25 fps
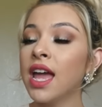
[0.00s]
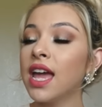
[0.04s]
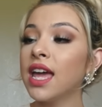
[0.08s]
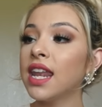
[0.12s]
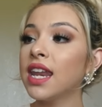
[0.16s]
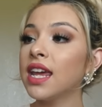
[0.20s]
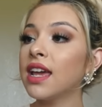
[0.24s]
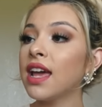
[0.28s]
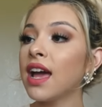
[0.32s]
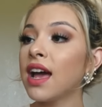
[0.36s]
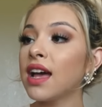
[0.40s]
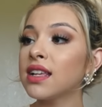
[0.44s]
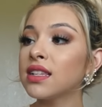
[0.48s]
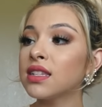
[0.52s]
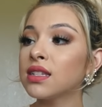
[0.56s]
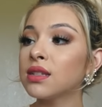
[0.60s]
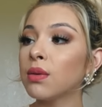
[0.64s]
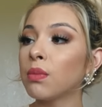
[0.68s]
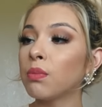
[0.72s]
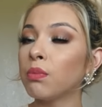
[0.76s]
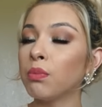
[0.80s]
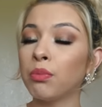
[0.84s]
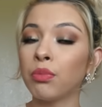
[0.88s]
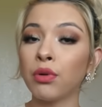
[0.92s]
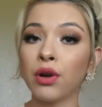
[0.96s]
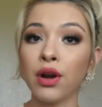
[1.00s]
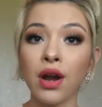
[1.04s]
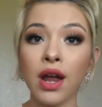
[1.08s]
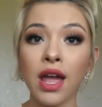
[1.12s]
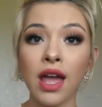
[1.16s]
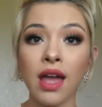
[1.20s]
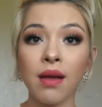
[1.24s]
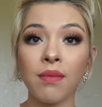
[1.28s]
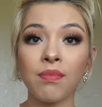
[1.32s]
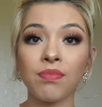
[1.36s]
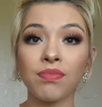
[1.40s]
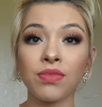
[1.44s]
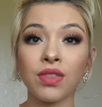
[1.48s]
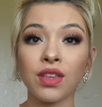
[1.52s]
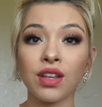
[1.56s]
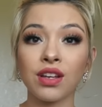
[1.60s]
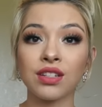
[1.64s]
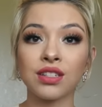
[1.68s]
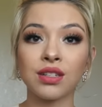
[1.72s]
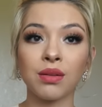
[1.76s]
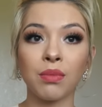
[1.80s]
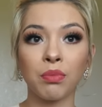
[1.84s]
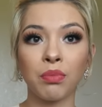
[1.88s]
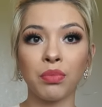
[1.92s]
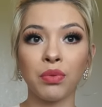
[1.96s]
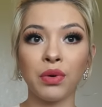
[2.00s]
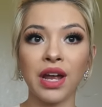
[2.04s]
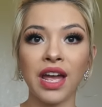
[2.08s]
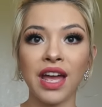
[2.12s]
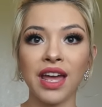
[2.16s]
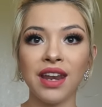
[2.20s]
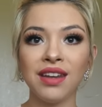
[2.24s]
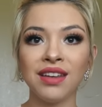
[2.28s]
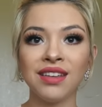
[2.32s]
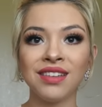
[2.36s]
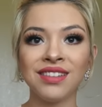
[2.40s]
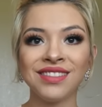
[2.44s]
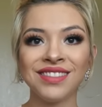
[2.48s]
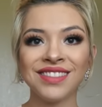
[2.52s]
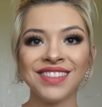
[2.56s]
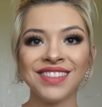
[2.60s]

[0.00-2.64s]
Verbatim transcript: And it has some bread, some bread,